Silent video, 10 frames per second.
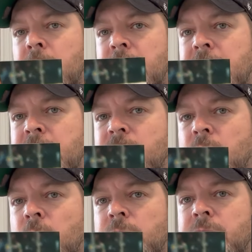Dave
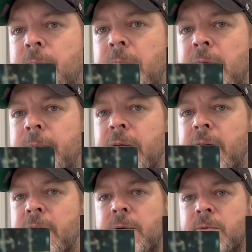Schultz and Bob
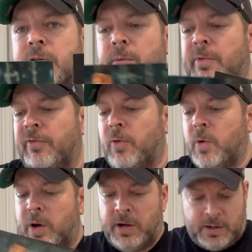Kelly was number
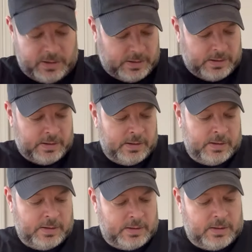four.
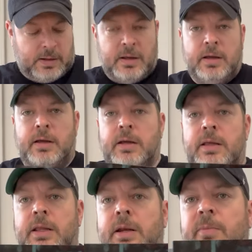
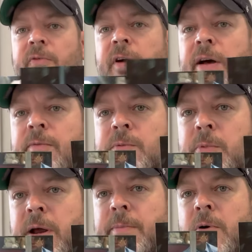And then number five was
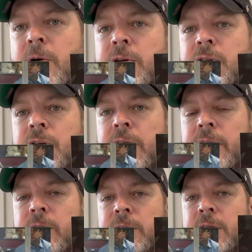Brad Marsh and
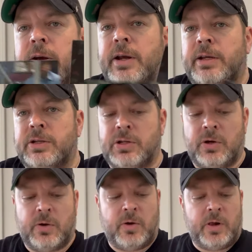Chris Tardy.
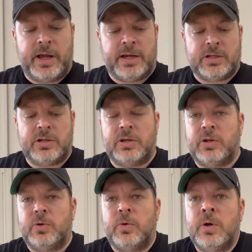So all I asked you to
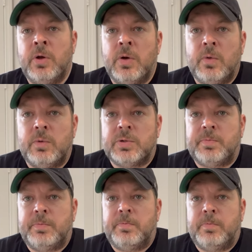do was
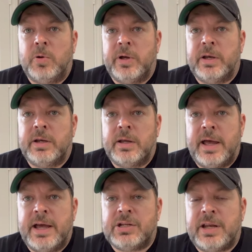put
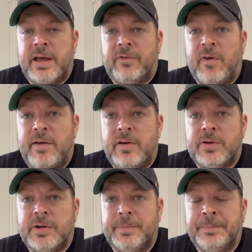hashtag
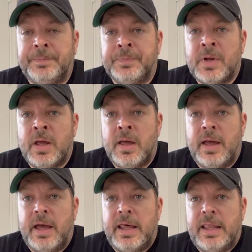500
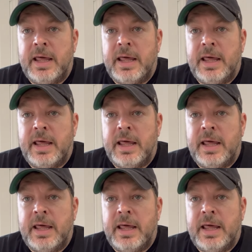and